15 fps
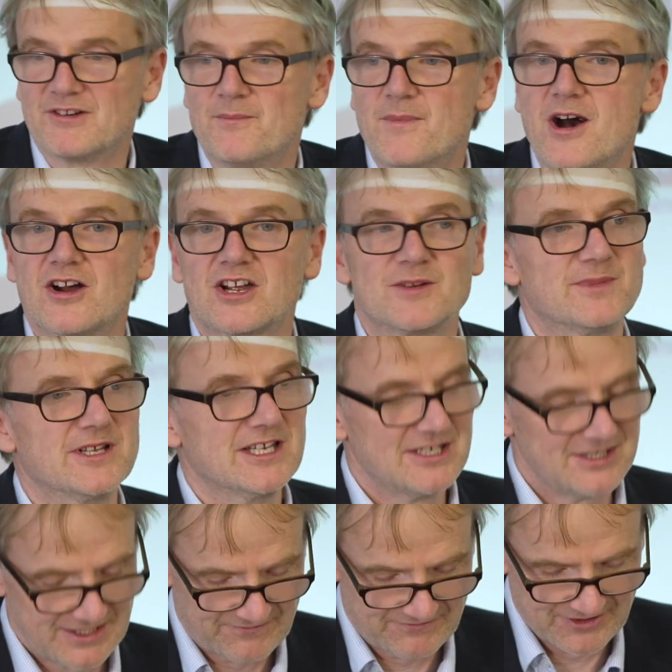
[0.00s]
remarkably
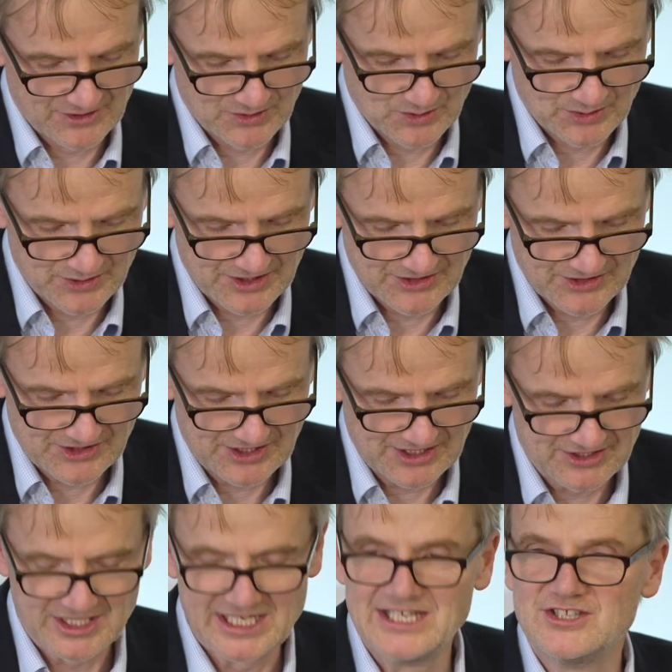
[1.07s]
different
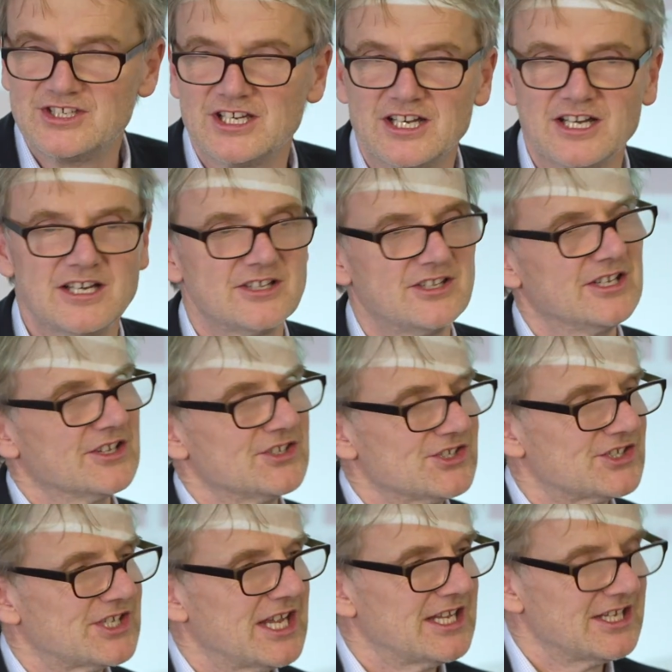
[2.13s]
audiences. India, the United
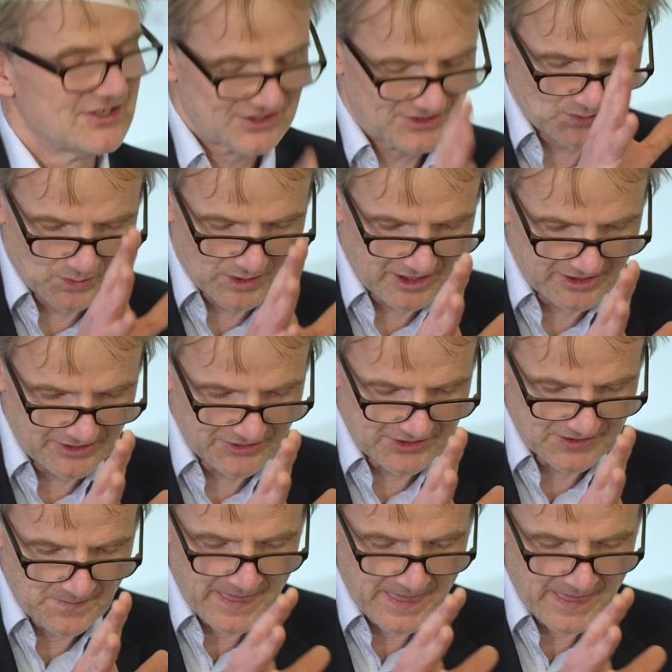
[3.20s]
States, the world,